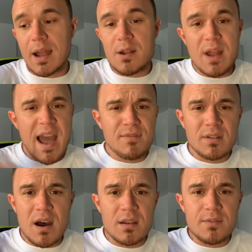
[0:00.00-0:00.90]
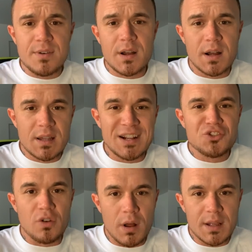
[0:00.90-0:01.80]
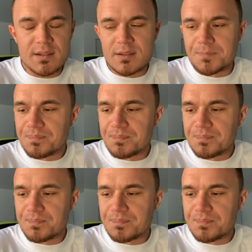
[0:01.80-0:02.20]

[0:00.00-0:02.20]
I don't have a lot of electronics.